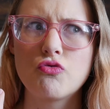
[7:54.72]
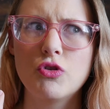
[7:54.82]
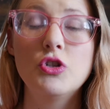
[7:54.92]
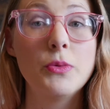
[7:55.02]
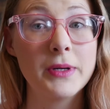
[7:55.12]

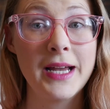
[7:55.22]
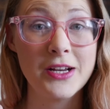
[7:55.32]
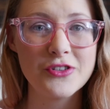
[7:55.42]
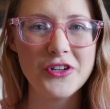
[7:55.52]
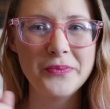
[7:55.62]

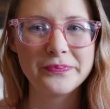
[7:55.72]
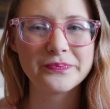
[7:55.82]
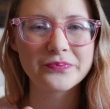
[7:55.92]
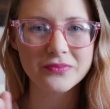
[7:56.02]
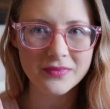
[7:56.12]
Supernatural.
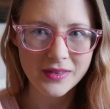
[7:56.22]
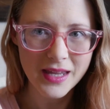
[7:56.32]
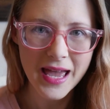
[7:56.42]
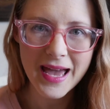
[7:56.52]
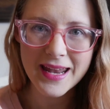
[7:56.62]

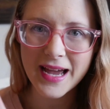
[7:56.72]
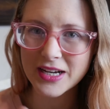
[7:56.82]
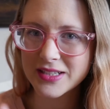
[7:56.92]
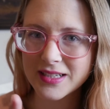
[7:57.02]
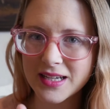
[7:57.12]
And I
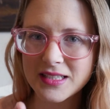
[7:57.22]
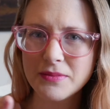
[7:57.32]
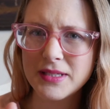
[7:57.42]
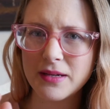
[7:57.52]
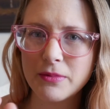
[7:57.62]
just got
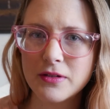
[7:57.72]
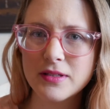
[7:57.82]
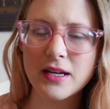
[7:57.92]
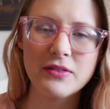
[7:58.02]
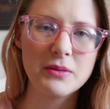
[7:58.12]
some
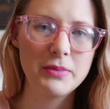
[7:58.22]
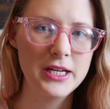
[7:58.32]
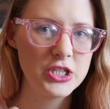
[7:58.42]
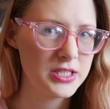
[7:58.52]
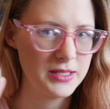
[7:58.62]
samples of their
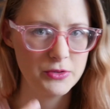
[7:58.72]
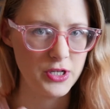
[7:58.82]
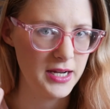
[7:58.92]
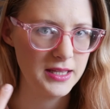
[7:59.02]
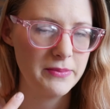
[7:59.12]
blush because I'm
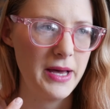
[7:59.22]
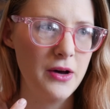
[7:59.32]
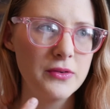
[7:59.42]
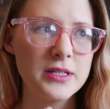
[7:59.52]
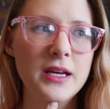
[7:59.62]
trying them
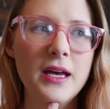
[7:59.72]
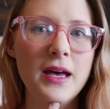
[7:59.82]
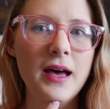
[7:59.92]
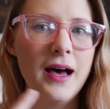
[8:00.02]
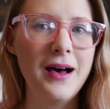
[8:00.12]
out.
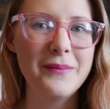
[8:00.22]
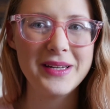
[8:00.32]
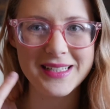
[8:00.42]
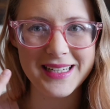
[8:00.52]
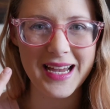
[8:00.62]
Um,
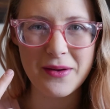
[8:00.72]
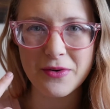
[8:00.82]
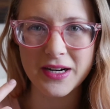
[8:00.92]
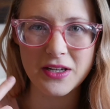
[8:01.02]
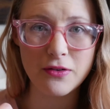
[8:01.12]
and today I'm wearing